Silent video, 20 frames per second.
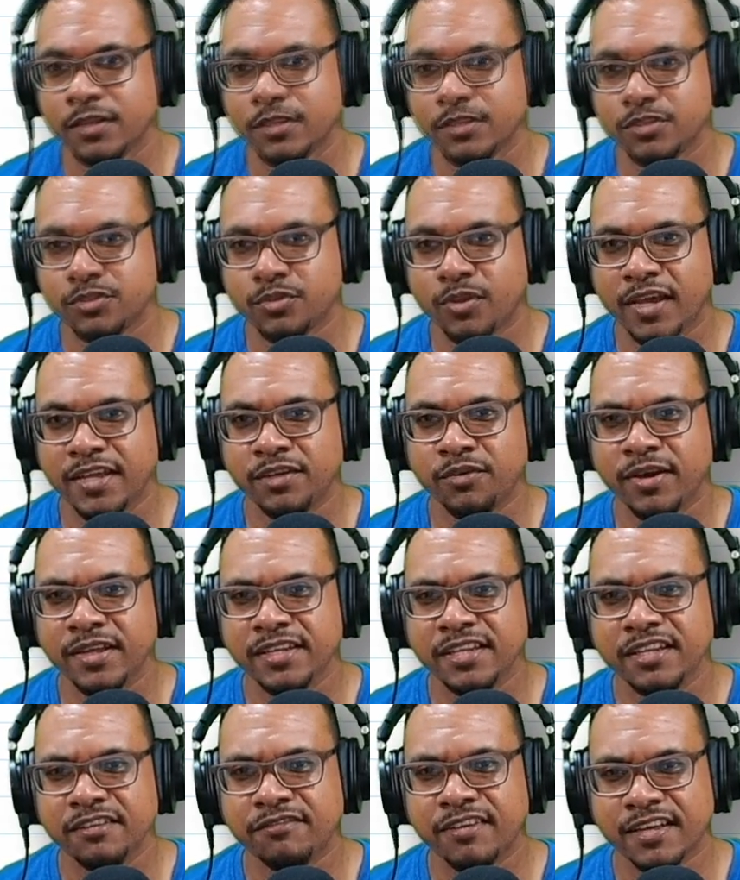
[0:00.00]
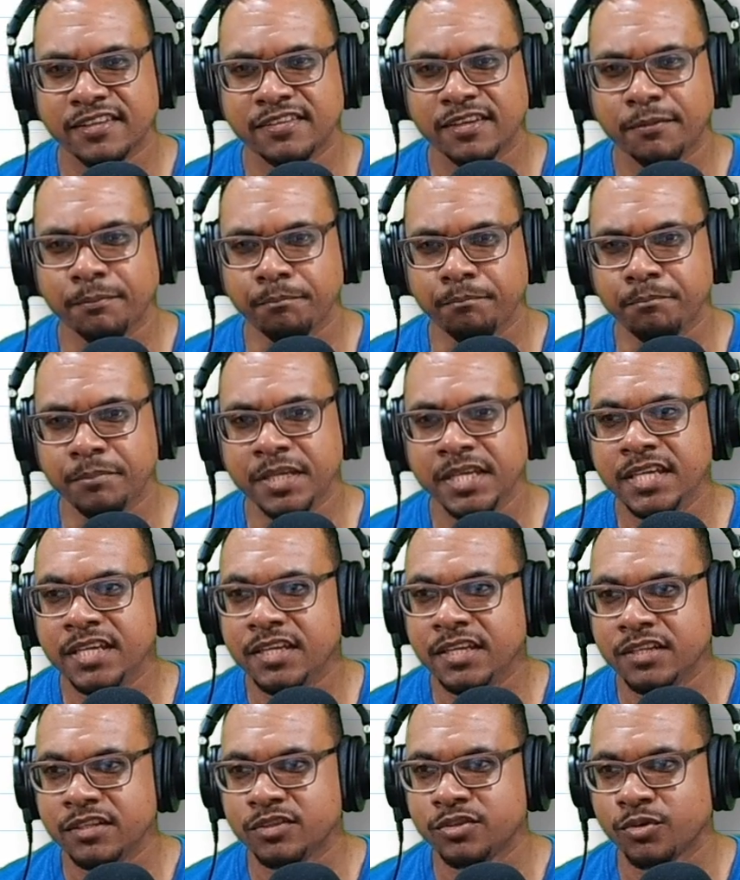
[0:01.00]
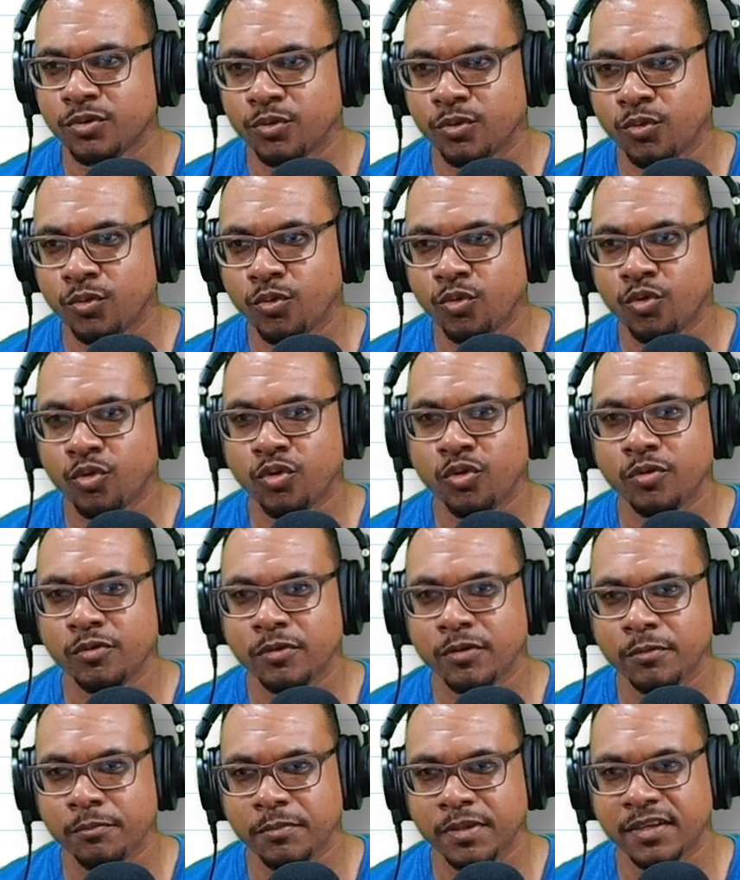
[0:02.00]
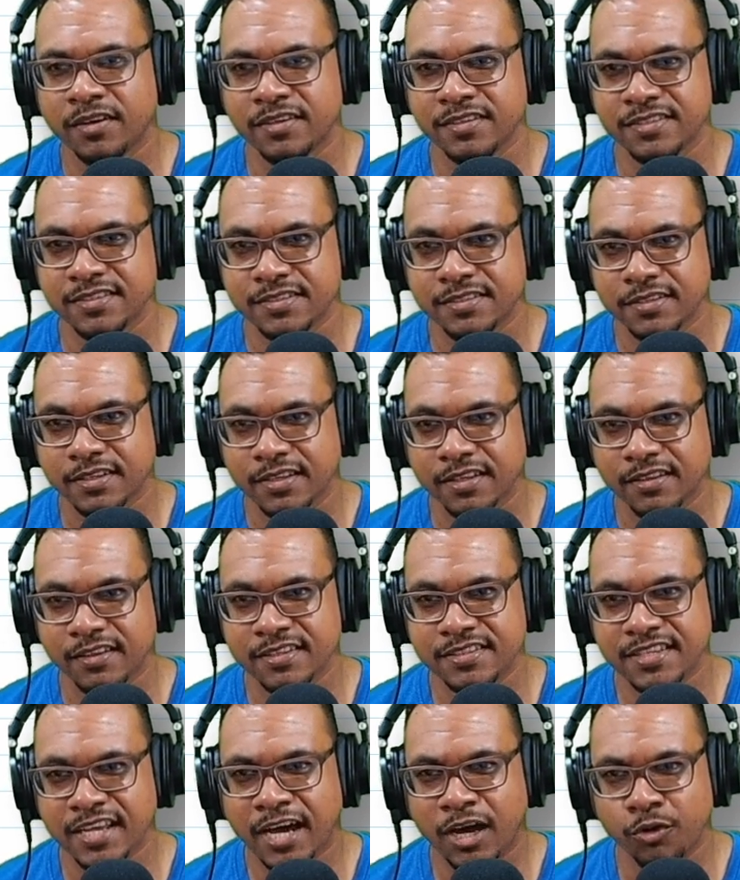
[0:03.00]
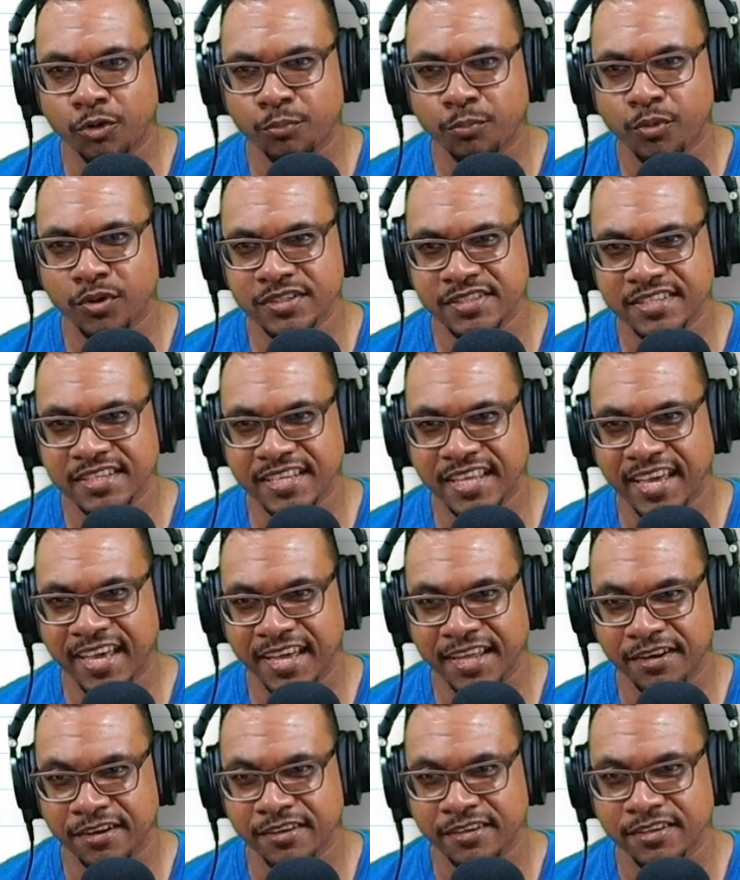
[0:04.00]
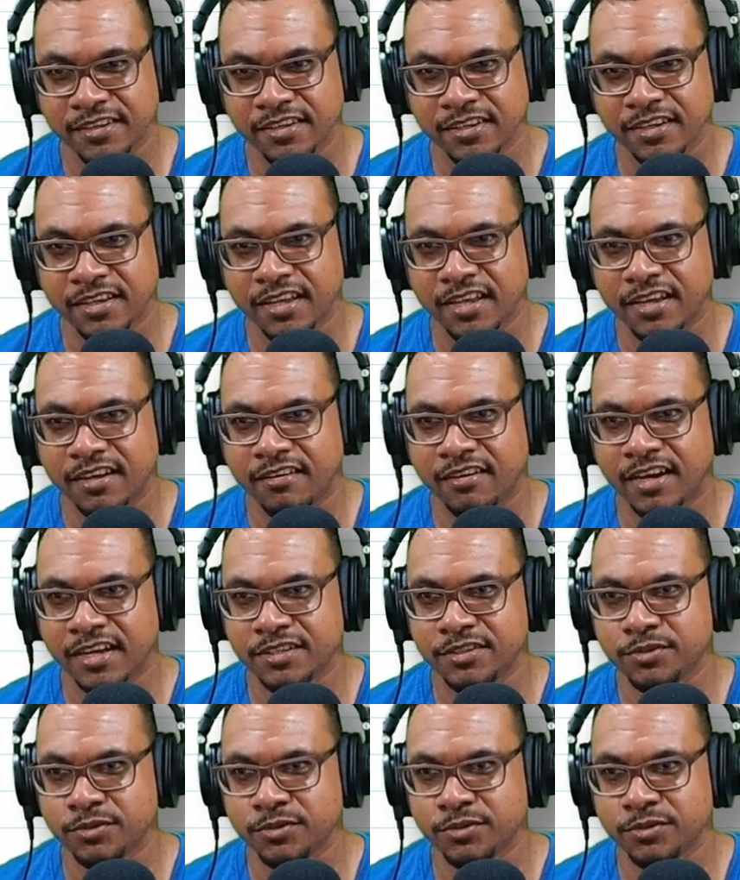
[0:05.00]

So I know I need the vector b to o because this arrow points to the head, right?